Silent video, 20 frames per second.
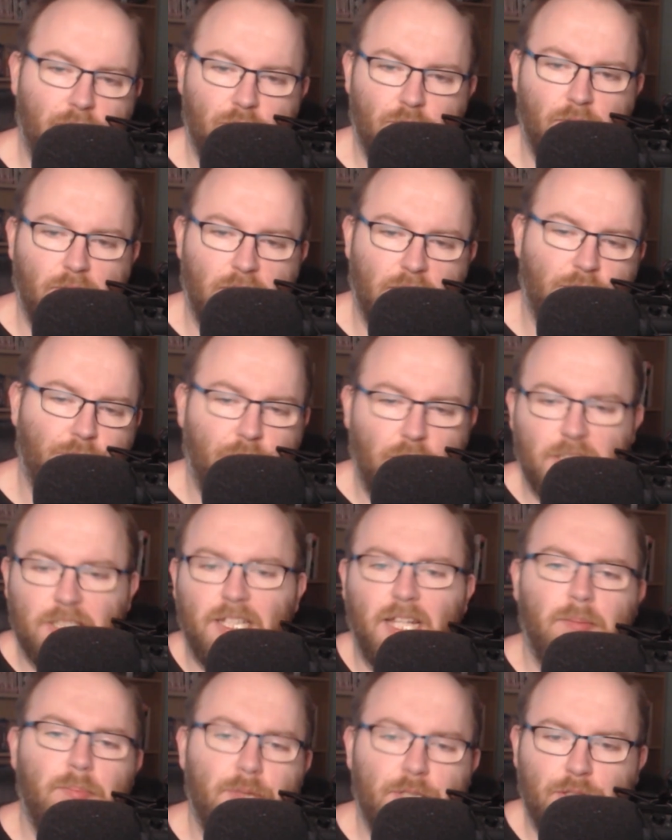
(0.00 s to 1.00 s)
So in this first
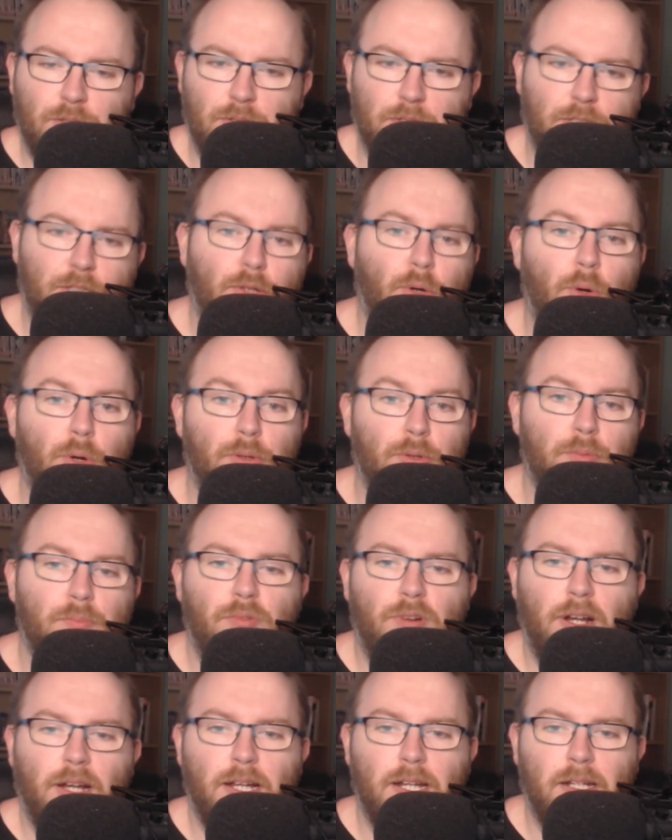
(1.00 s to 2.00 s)
episode, it's Conan
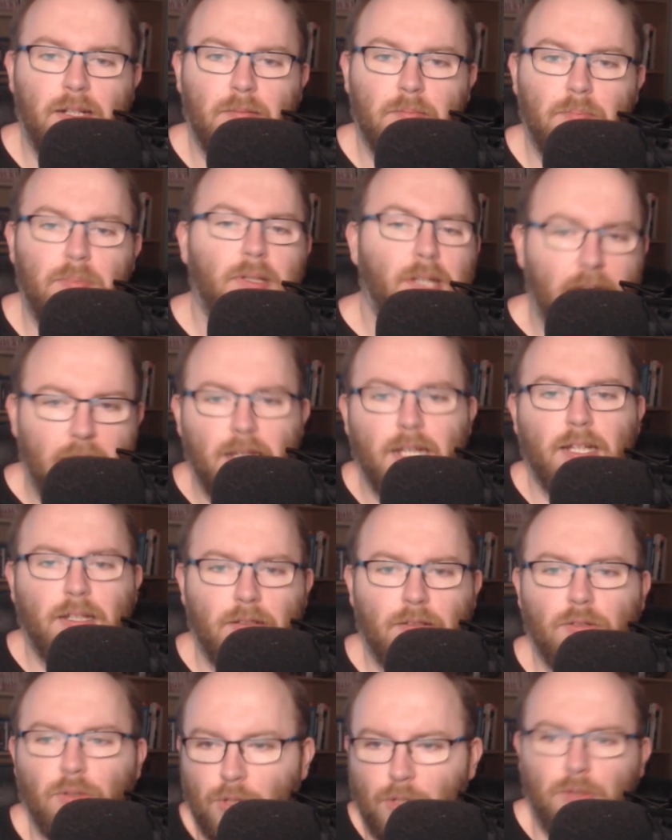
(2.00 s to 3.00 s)
O'Brien
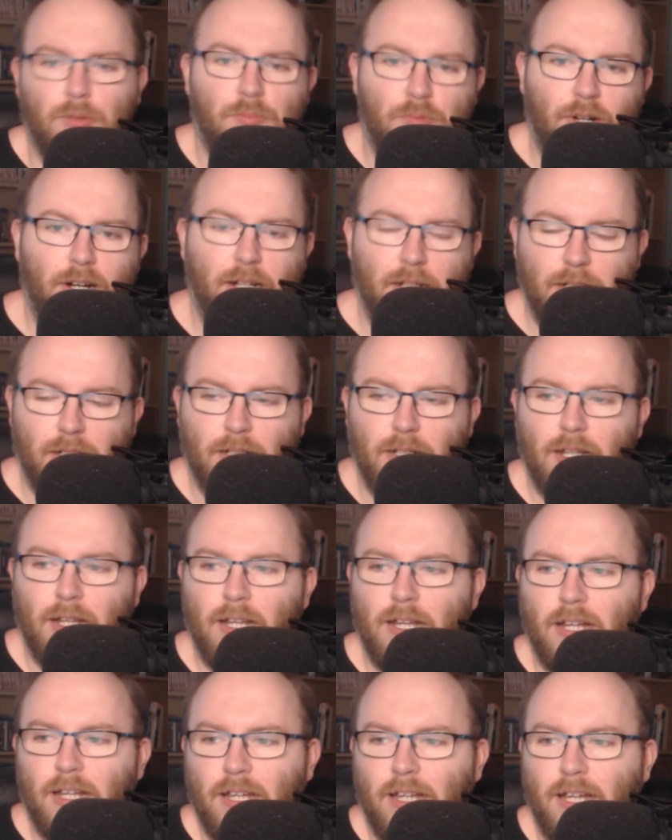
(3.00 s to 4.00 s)
playing Conan O'Brien,
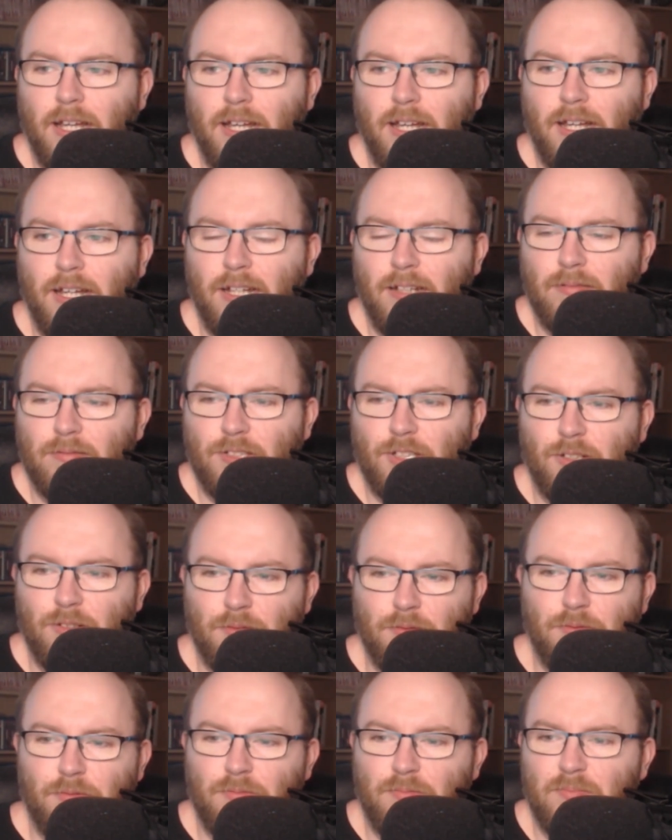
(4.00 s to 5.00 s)
uh, sort
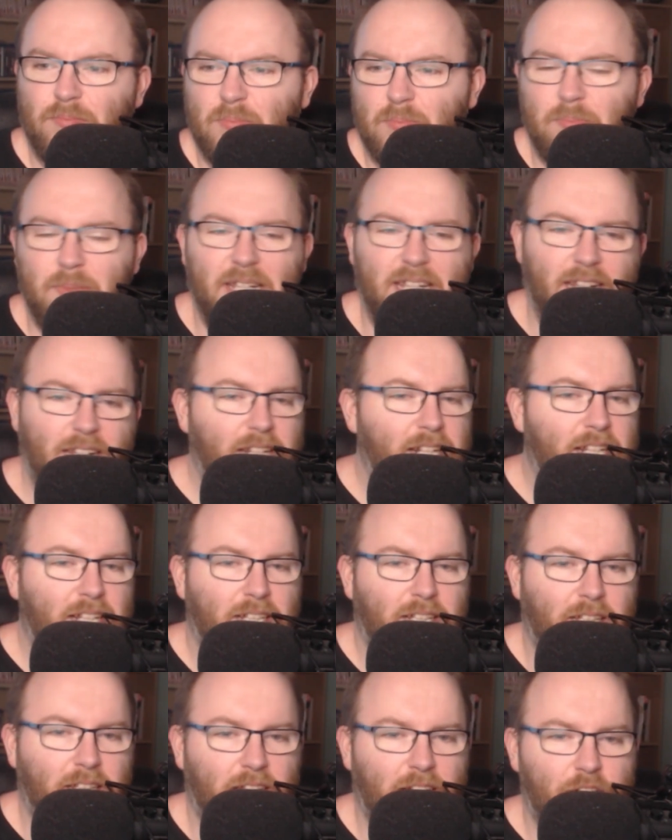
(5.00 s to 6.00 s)
of being
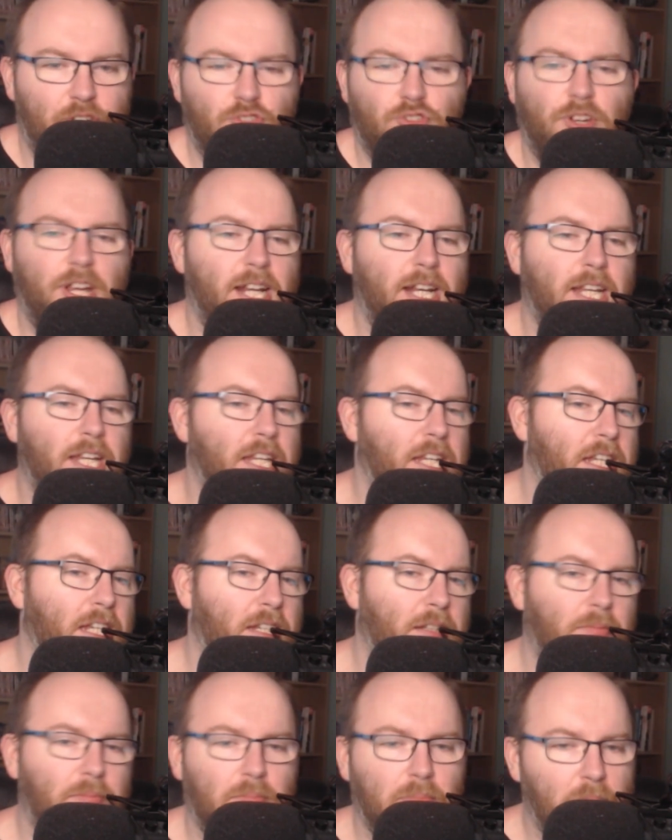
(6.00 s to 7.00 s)
a, a
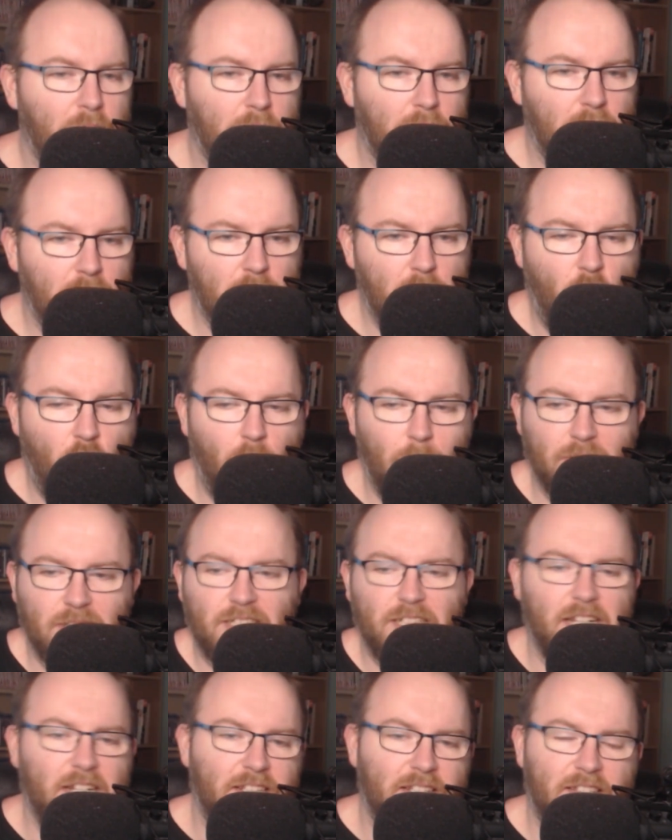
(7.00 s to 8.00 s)
trainee
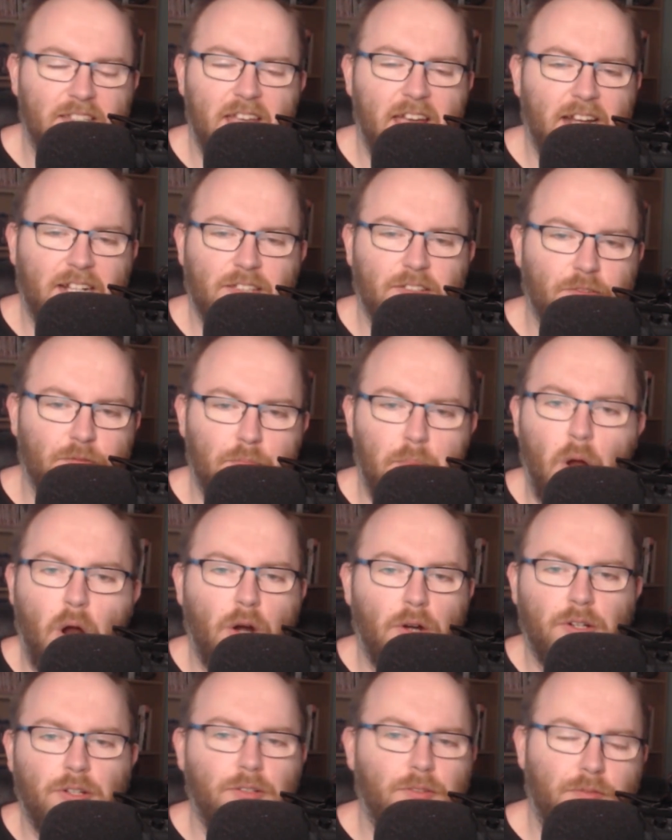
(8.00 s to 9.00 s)
homicide detective
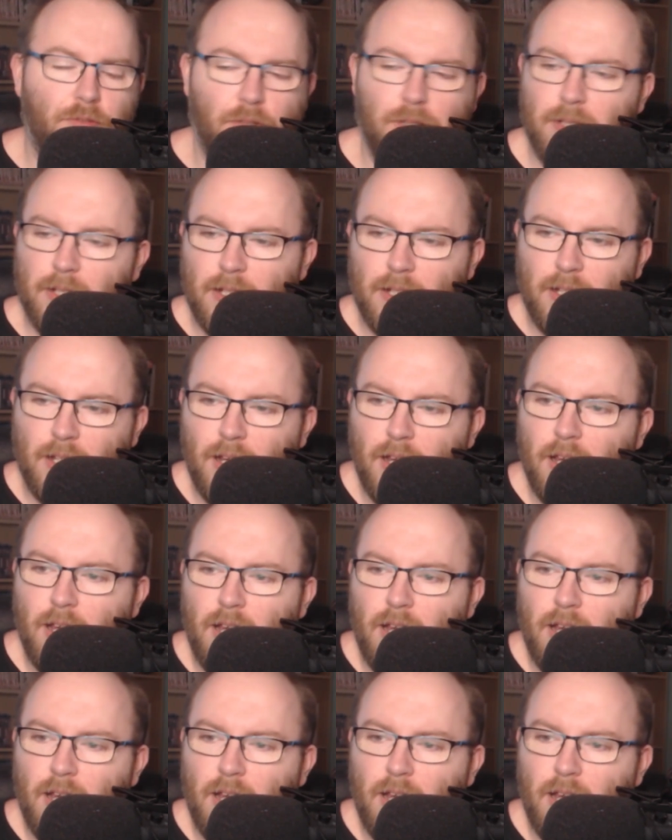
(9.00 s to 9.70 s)
partner for a day.